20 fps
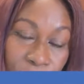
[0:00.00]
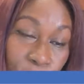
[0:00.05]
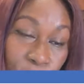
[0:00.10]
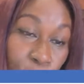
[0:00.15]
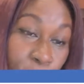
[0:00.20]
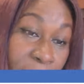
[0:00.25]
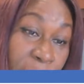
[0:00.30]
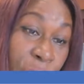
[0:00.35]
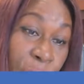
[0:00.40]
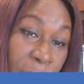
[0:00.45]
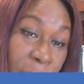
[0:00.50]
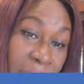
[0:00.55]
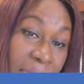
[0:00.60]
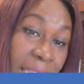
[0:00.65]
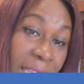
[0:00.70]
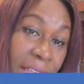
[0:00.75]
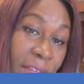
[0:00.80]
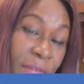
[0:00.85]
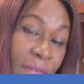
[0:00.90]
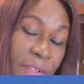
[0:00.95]
where you
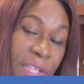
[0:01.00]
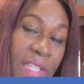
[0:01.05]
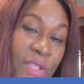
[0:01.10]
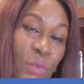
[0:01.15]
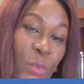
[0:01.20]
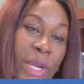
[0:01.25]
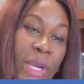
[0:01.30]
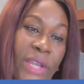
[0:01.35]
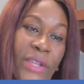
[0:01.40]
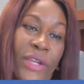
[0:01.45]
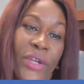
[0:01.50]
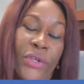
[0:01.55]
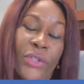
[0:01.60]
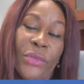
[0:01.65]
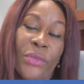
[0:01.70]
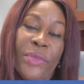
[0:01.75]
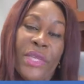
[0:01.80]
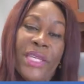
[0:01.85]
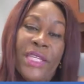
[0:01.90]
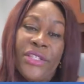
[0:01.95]
live is where you're going
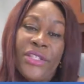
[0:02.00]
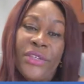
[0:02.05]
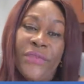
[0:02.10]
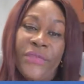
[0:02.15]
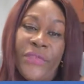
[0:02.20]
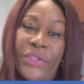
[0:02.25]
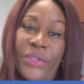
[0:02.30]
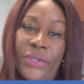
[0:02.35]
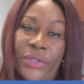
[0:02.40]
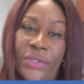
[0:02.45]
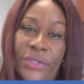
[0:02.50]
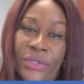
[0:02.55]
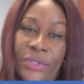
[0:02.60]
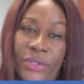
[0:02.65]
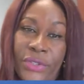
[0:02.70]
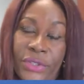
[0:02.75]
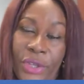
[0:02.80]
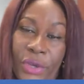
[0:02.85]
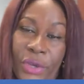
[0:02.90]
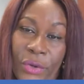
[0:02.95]
to be interviewed.
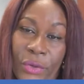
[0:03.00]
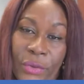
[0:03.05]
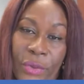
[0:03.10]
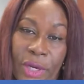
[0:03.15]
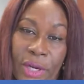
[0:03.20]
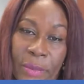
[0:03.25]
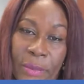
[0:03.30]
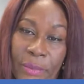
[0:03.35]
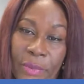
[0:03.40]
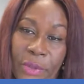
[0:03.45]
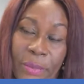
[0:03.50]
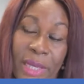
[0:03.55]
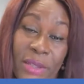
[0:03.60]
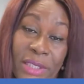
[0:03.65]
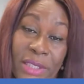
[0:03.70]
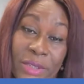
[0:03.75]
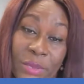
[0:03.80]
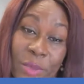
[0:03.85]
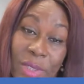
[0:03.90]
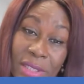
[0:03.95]
So you might
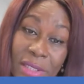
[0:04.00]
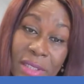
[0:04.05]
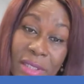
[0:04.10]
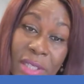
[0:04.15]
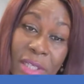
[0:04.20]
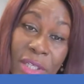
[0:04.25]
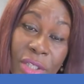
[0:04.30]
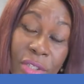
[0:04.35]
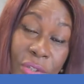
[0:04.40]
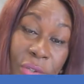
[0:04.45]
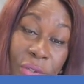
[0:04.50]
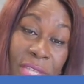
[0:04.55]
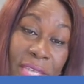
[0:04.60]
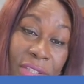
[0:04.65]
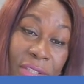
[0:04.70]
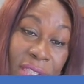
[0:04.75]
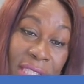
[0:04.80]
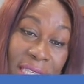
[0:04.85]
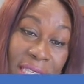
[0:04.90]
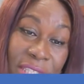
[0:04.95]
just want to do that
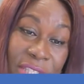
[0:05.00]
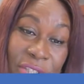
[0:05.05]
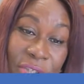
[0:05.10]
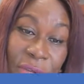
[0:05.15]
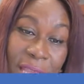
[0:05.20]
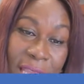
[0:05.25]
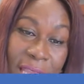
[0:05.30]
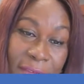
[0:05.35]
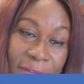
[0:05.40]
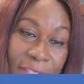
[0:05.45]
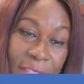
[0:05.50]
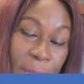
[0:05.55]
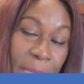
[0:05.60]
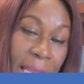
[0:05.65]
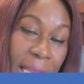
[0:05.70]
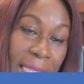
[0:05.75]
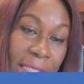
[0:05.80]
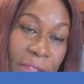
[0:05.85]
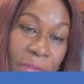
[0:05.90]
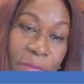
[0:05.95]
unless you have some
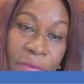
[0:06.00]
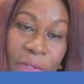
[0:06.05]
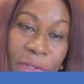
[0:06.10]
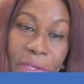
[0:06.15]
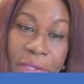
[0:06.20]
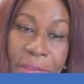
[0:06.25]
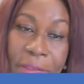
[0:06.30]
kind of